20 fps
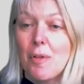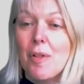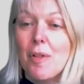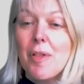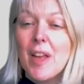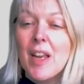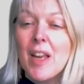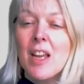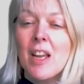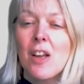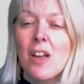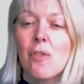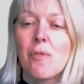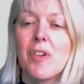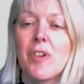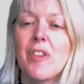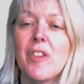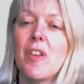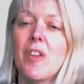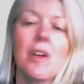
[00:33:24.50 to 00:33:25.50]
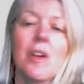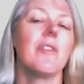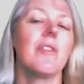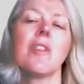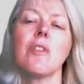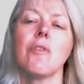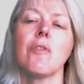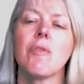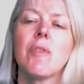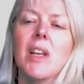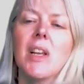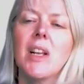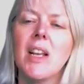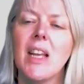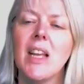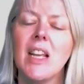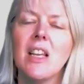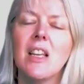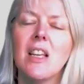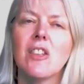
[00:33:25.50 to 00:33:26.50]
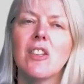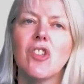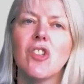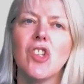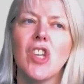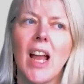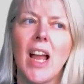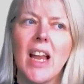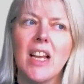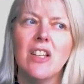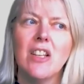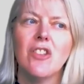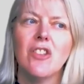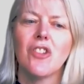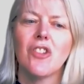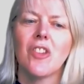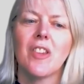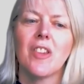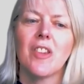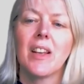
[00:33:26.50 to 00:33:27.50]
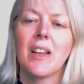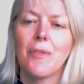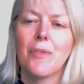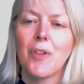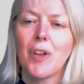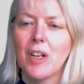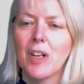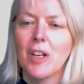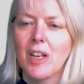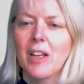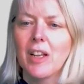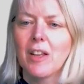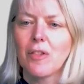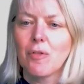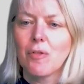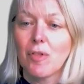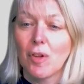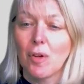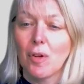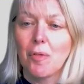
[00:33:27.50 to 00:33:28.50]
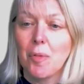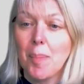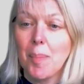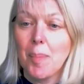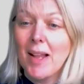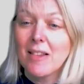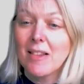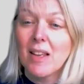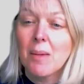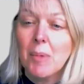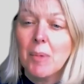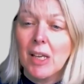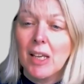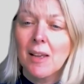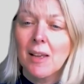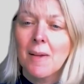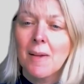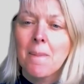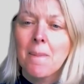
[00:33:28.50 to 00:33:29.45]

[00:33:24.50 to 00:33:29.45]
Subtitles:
the thinking on reserves has really changed significantly as a result of the pandemic.